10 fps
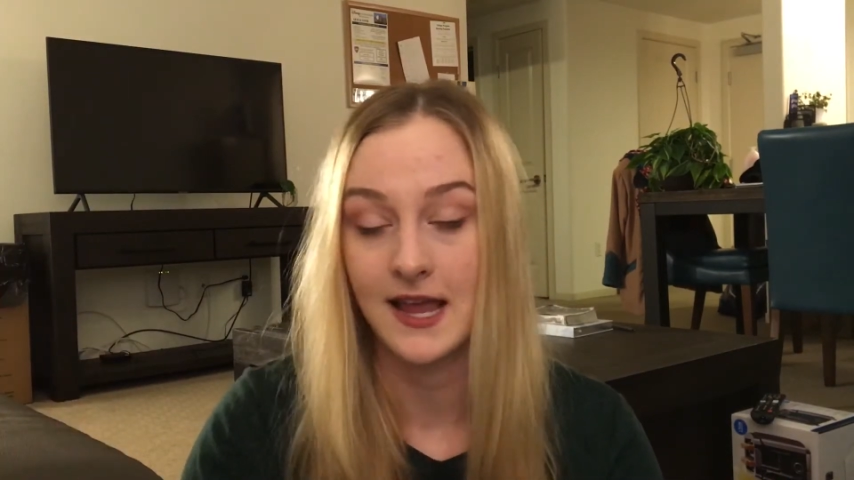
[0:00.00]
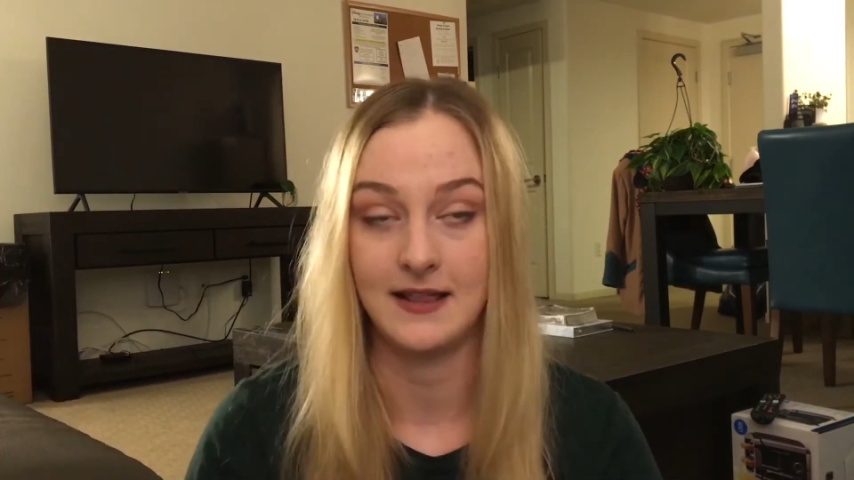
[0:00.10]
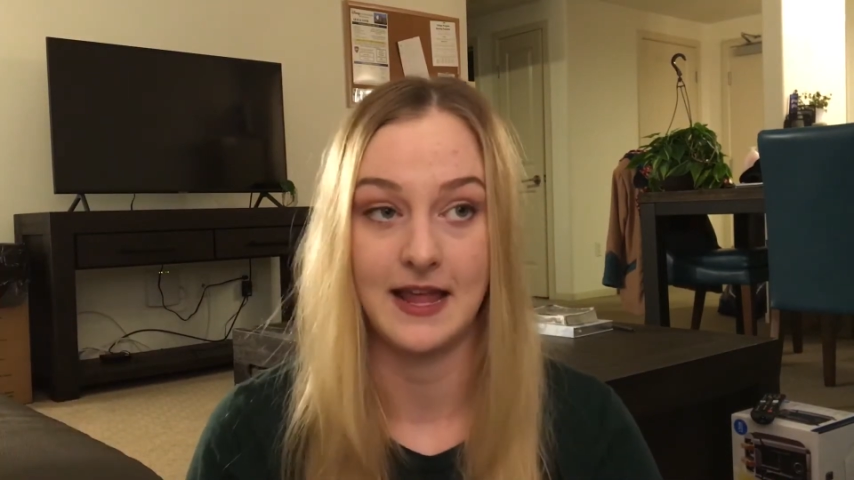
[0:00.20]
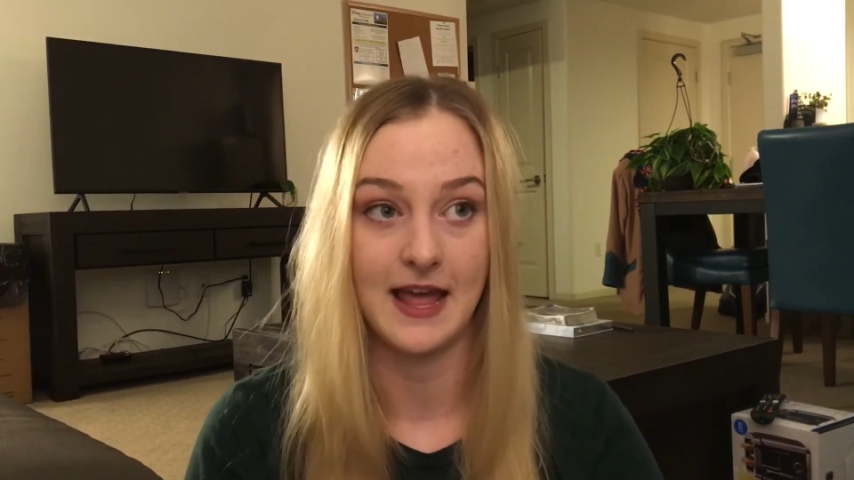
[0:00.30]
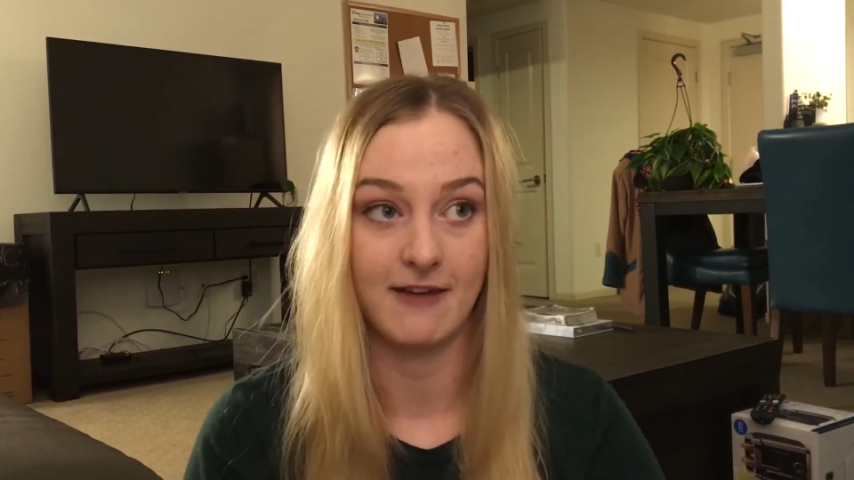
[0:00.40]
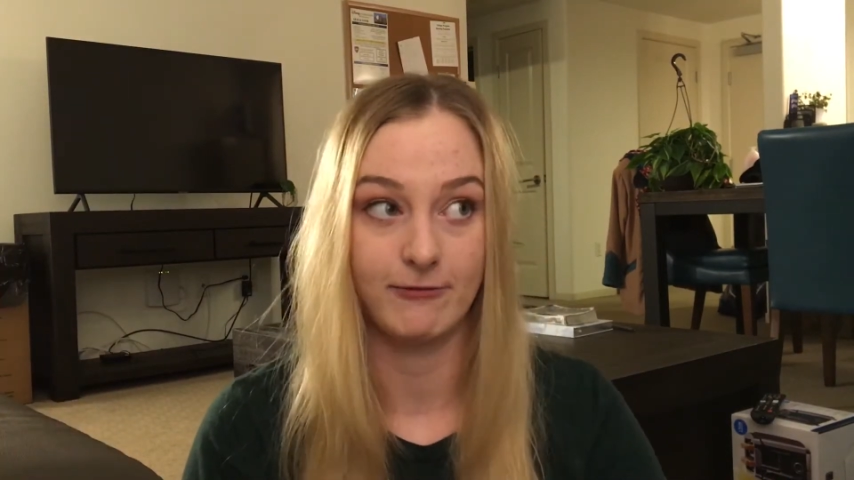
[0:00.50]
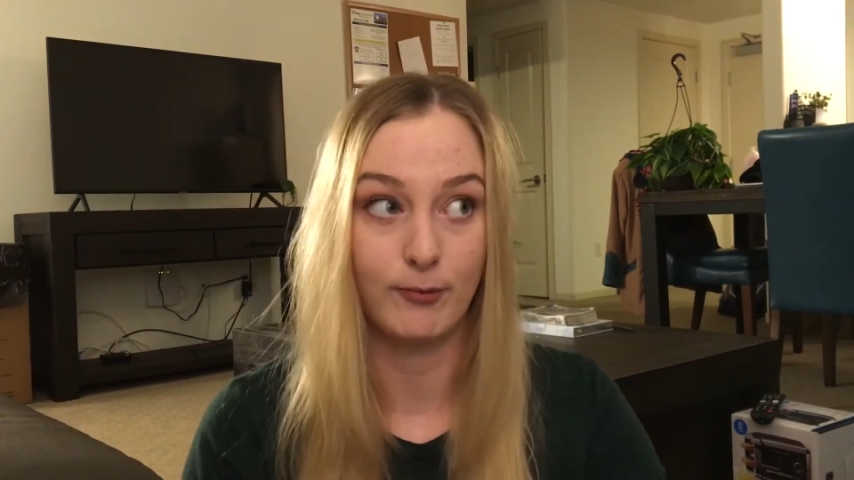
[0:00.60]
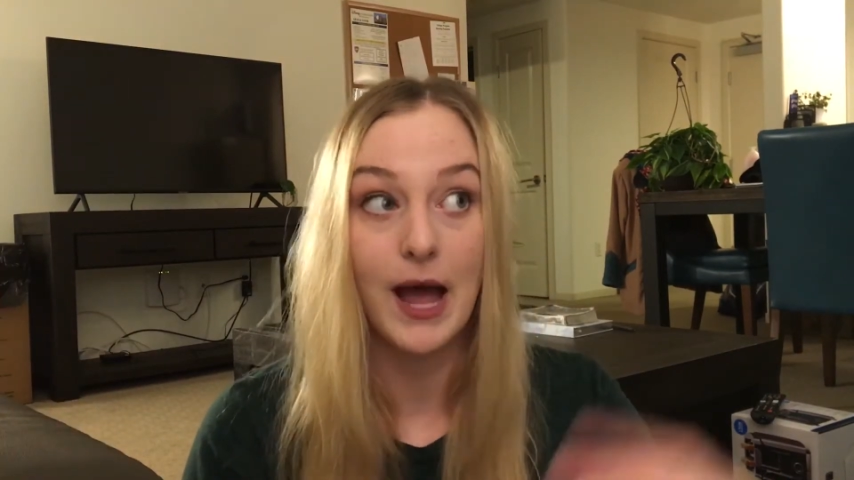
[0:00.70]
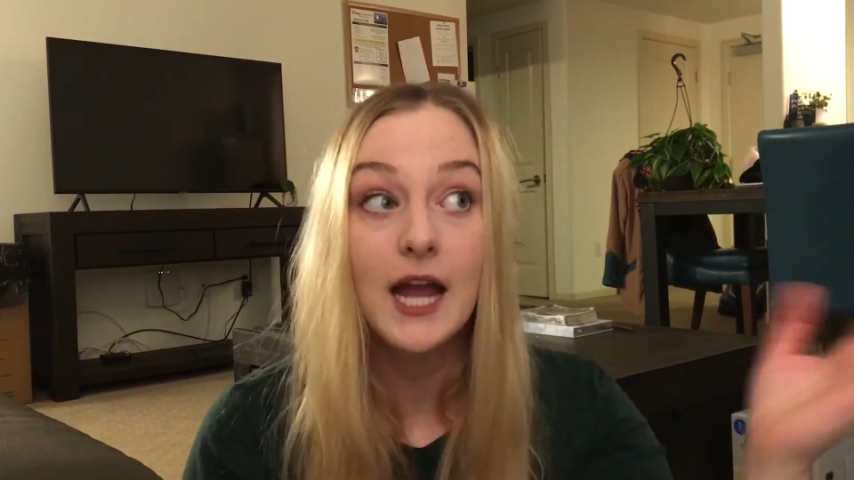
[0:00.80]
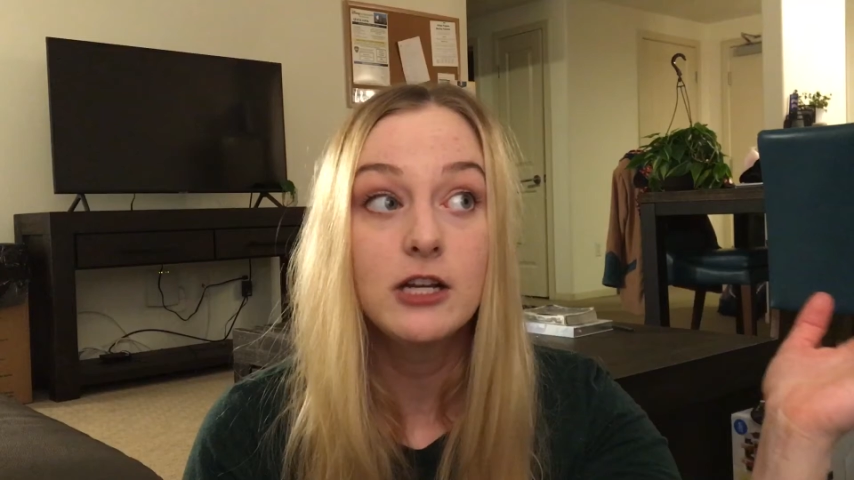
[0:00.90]
and they have
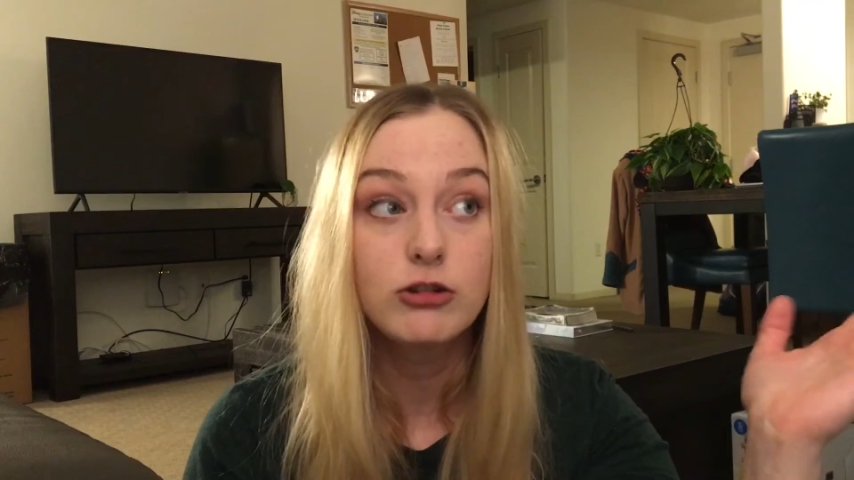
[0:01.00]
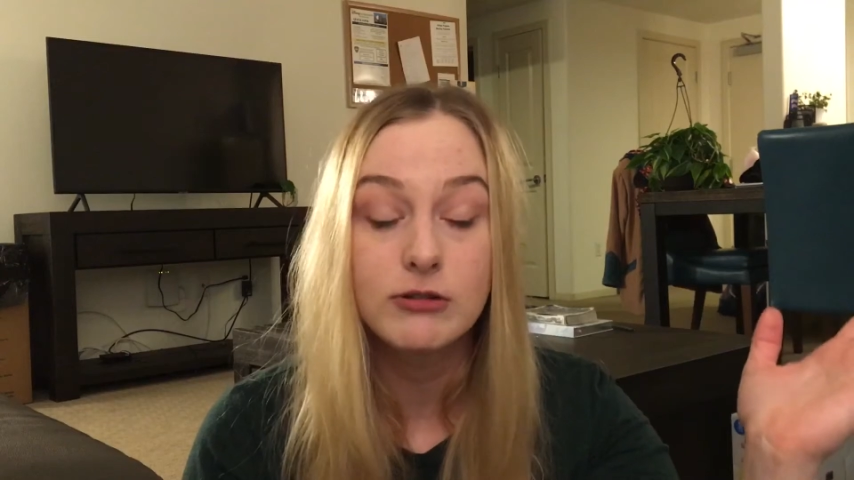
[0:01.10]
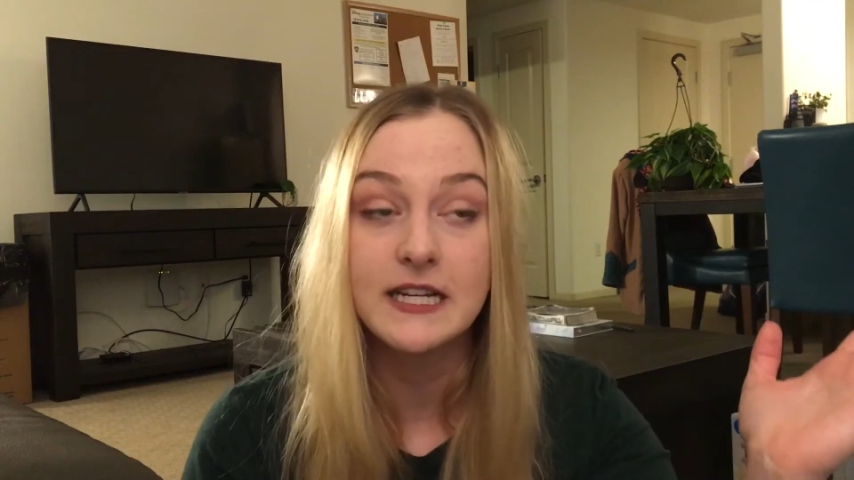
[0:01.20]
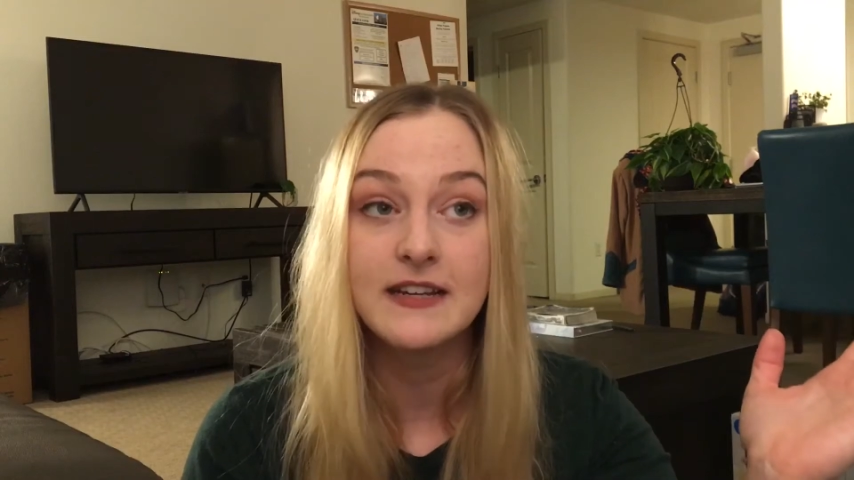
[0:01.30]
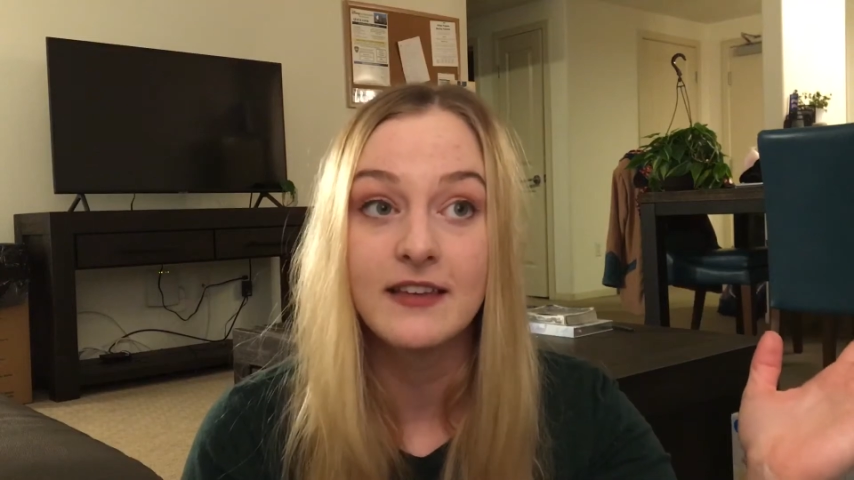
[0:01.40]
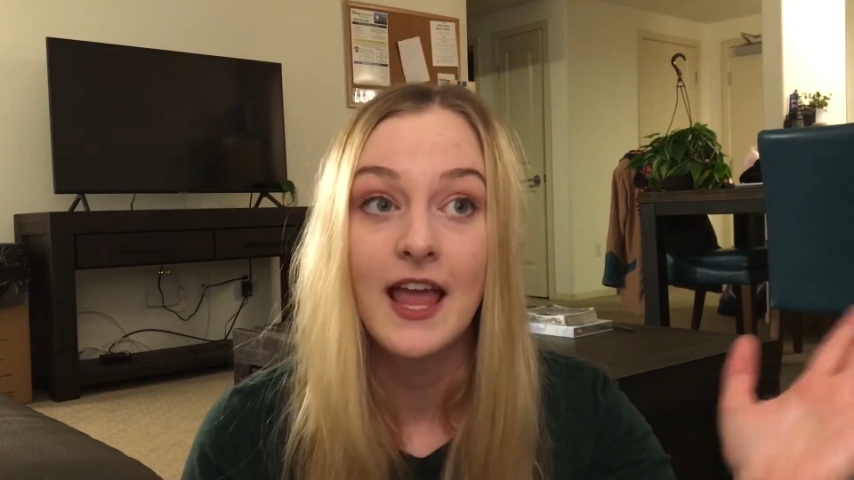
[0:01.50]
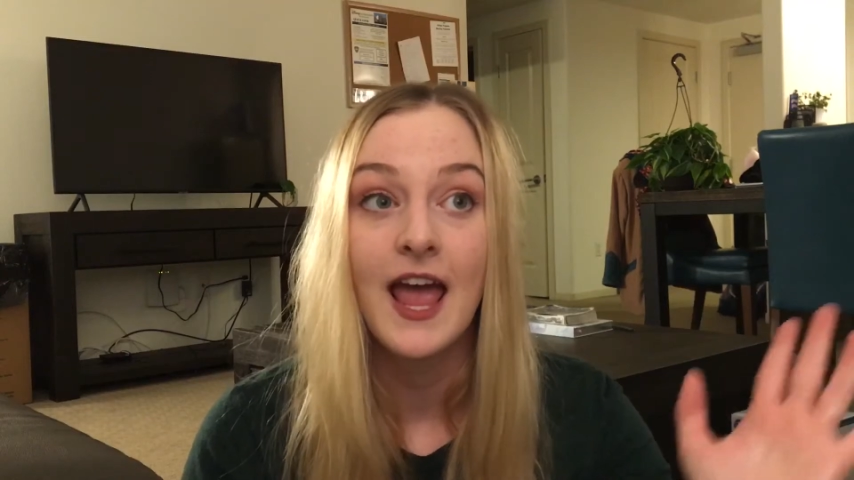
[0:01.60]
pine trees,